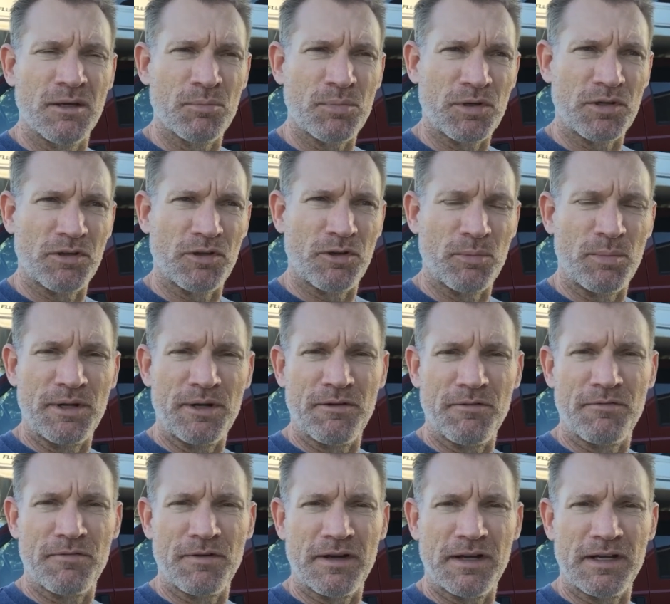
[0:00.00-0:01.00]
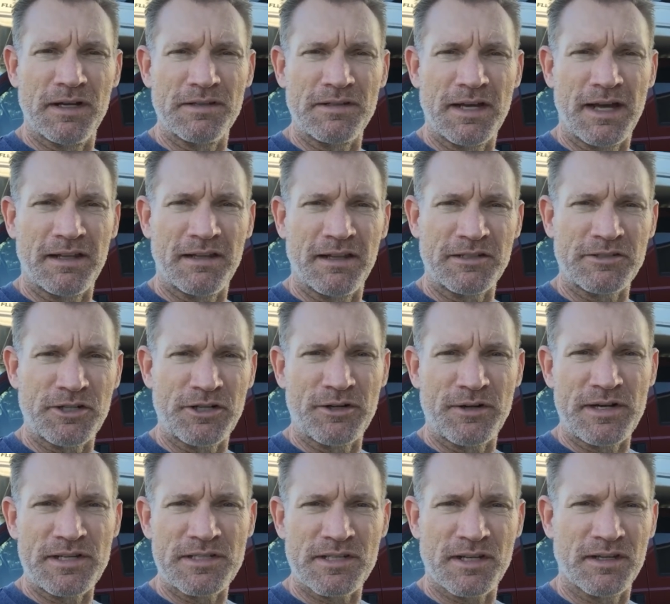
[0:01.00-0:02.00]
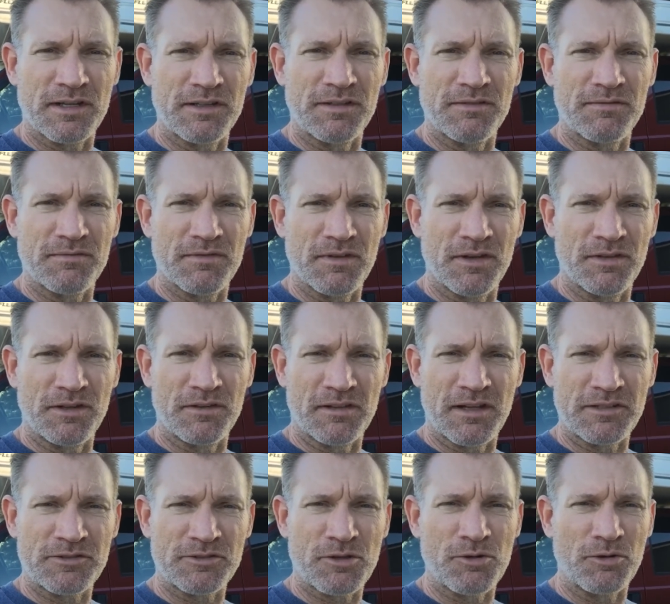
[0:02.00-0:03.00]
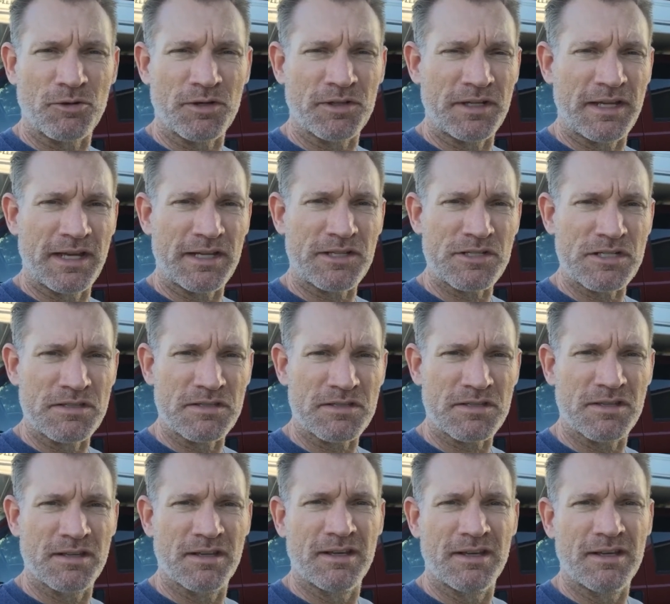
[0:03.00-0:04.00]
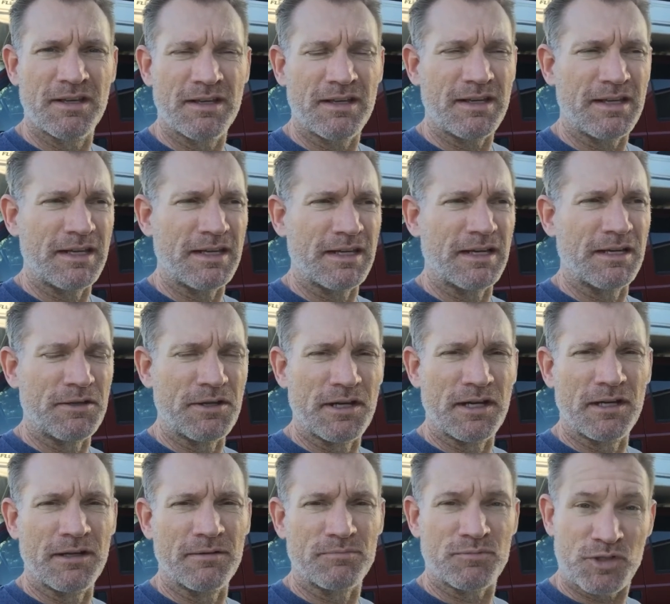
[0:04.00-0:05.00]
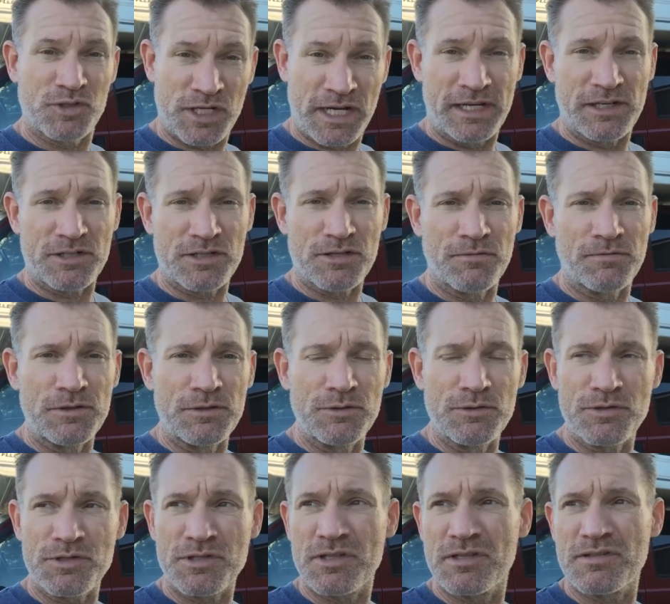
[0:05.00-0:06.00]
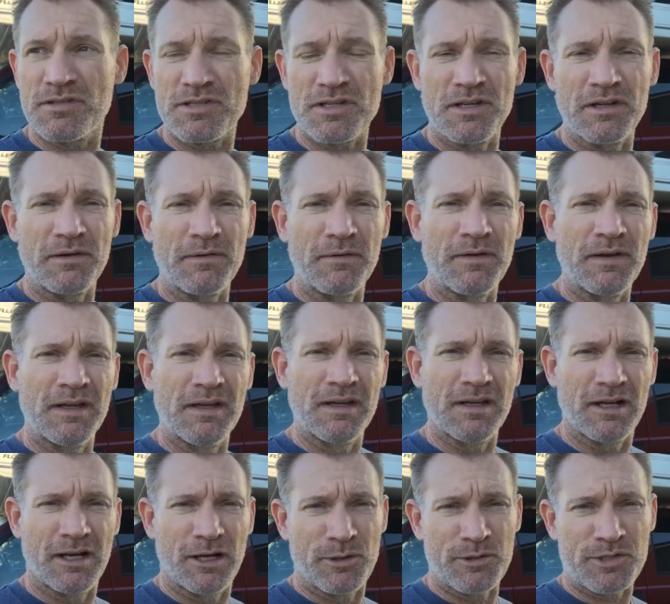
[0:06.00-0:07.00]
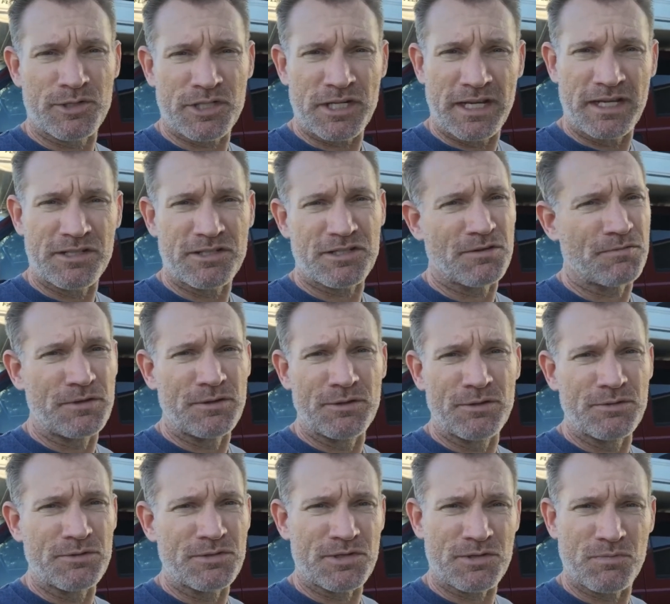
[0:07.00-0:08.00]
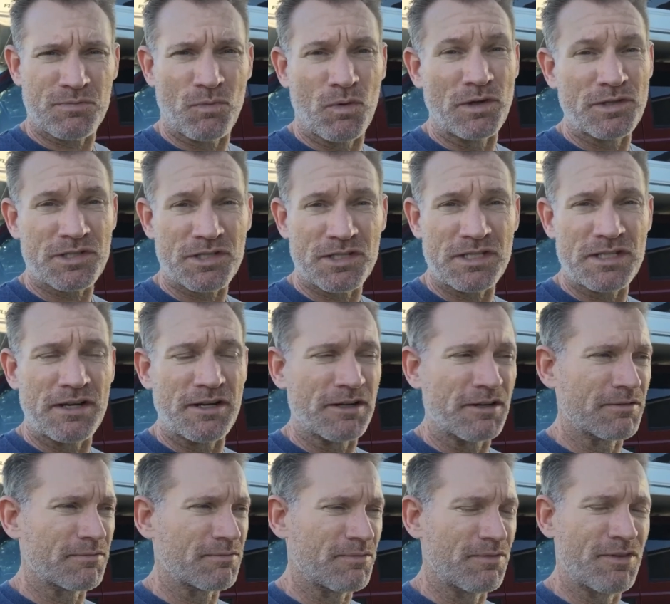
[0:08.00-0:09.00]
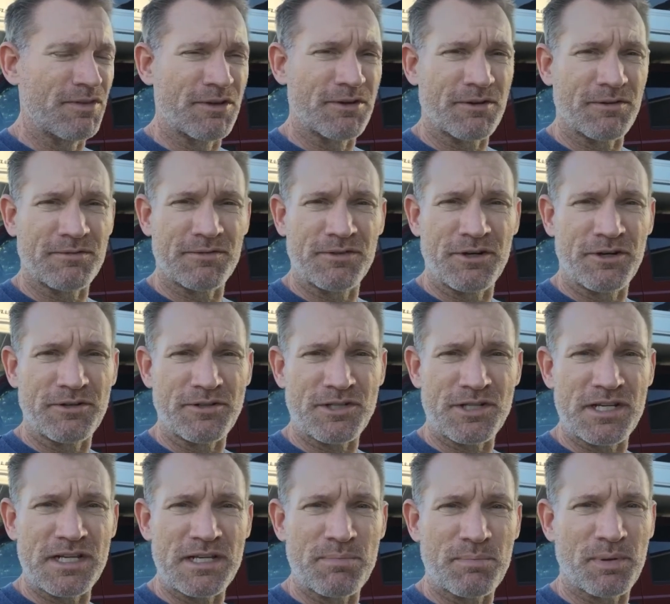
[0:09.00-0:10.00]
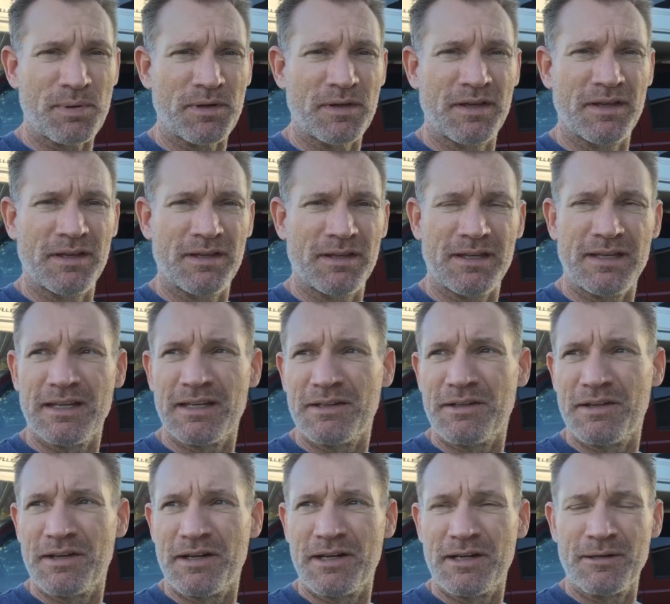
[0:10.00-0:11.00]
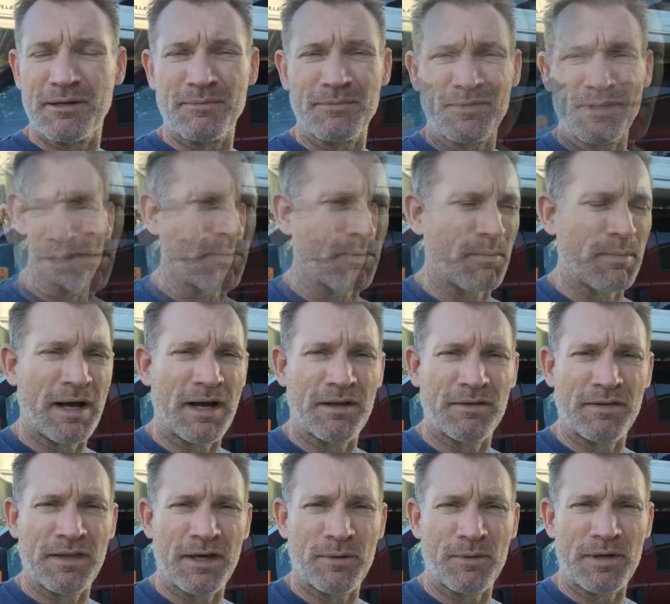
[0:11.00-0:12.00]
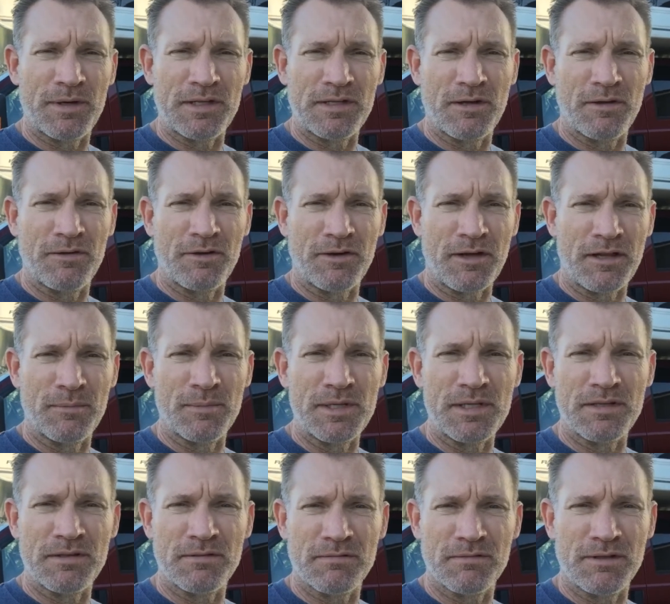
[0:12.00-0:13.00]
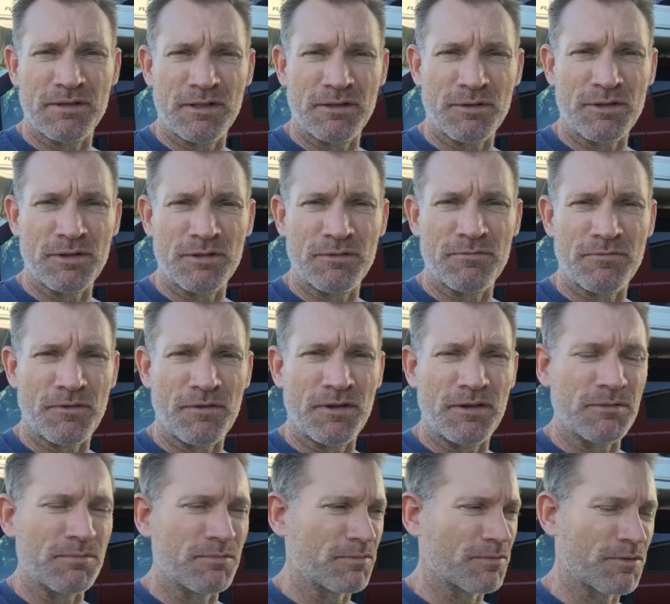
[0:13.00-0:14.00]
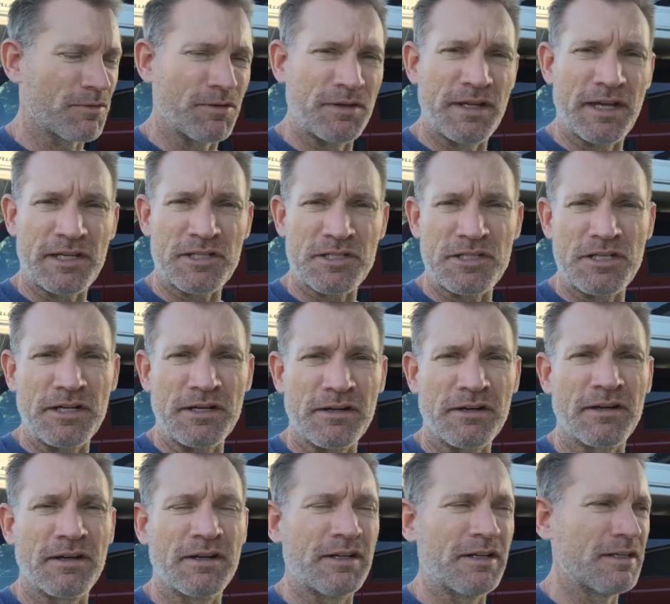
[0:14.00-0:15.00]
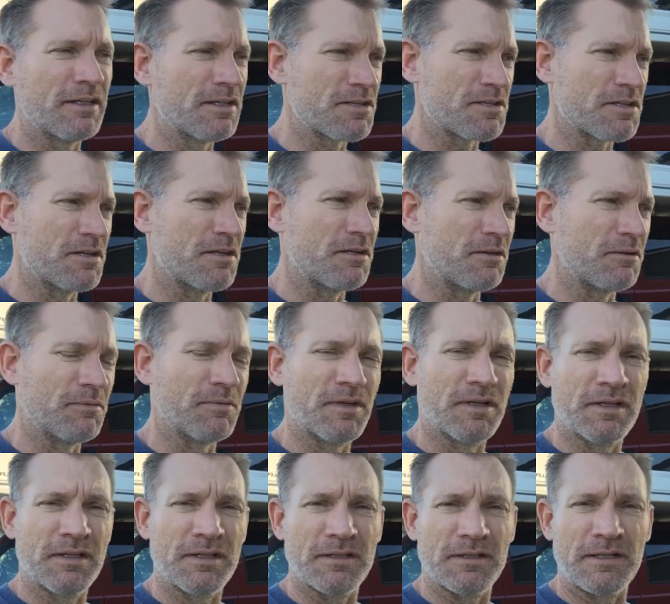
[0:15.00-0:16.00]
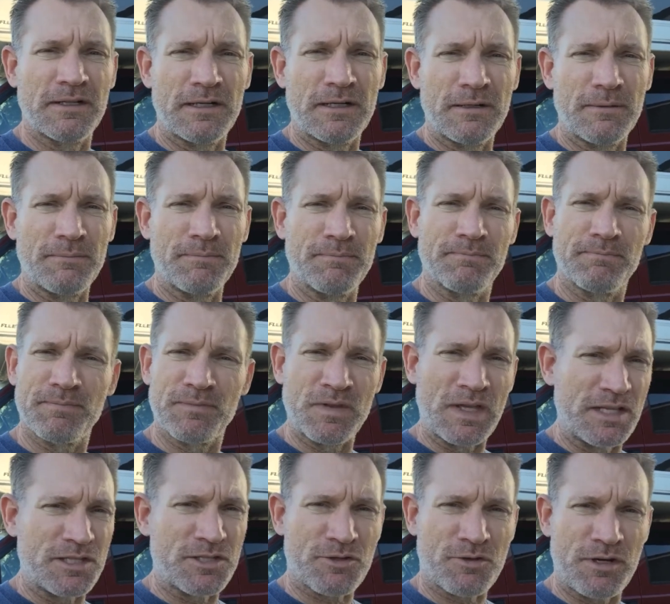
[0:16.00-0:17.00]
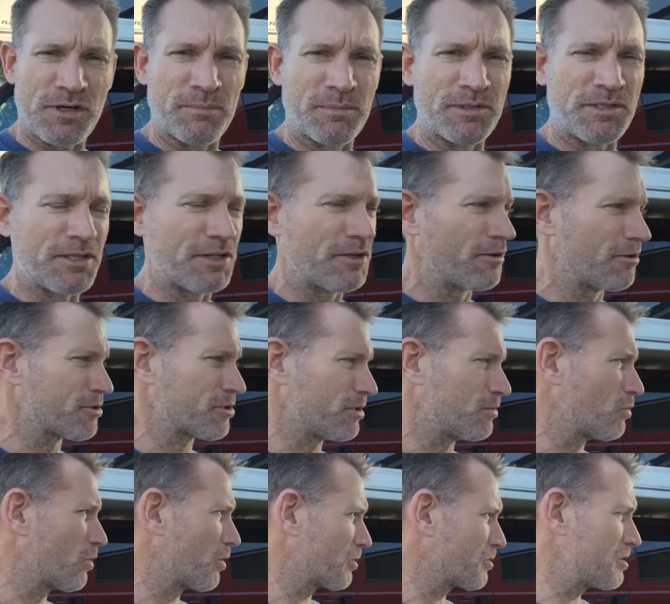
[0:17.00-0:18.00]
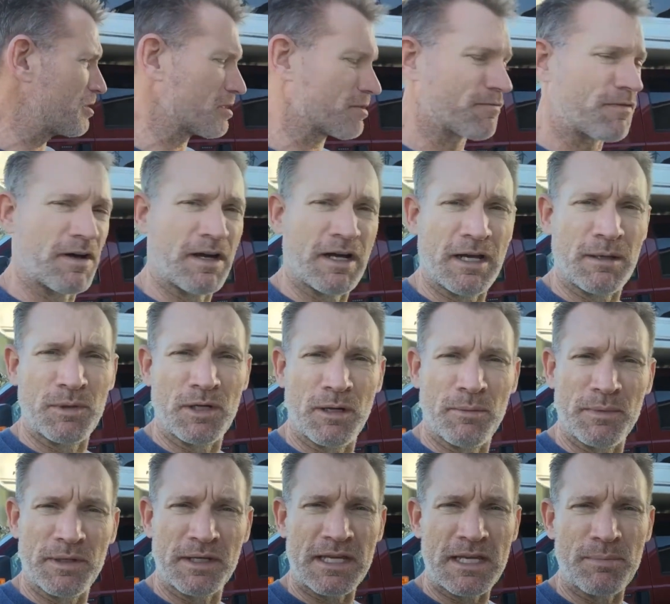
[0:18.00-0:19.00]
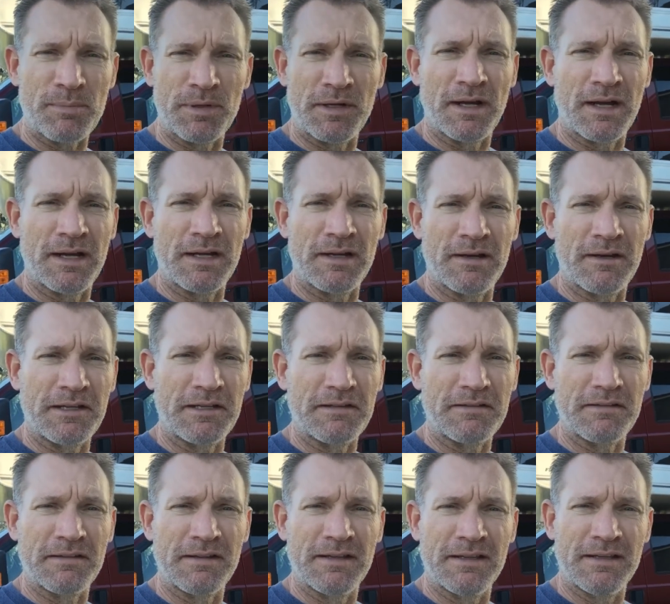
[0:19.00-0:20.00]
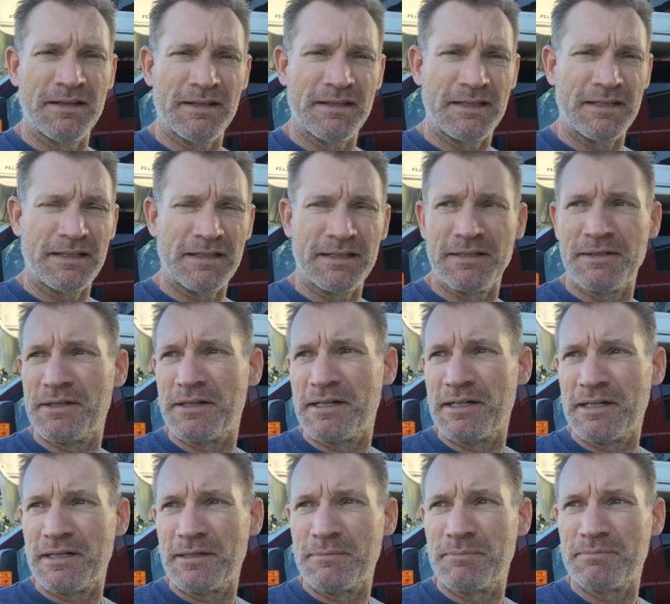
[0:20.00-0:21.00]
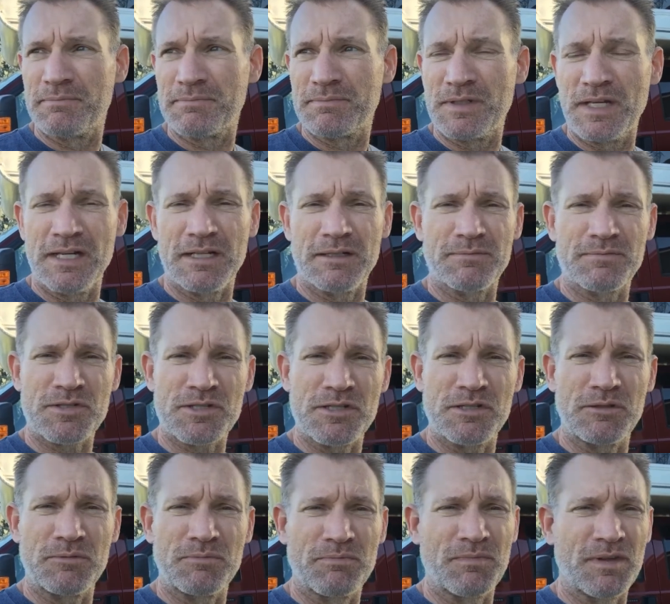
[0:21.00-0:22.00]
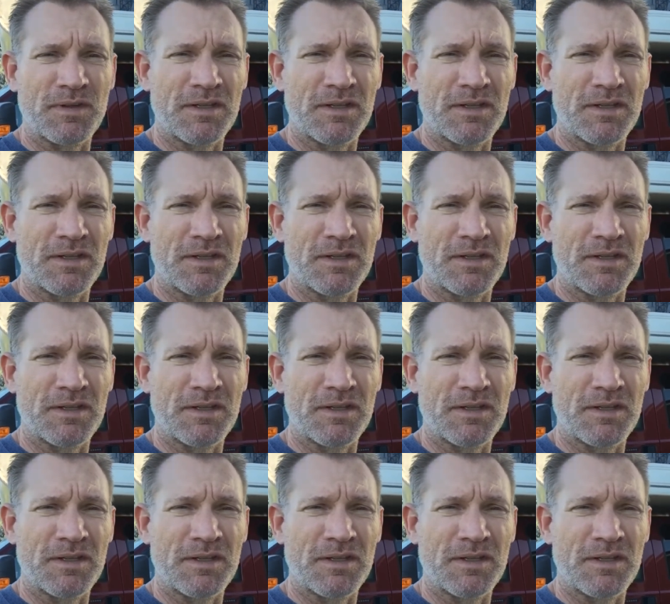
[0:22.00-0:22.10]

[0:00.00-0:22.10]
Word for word: put a little bit of uh, dielectric grease on on the electrical connections and change the fuse. So I always change the fuse once a year. They're dirt cheap and um, swap you know, them out and that way you know they're going to be you know good for the for the next year so um, that screen material should work just fine, but I'm going to keep an eye on it. And uh, yeah, so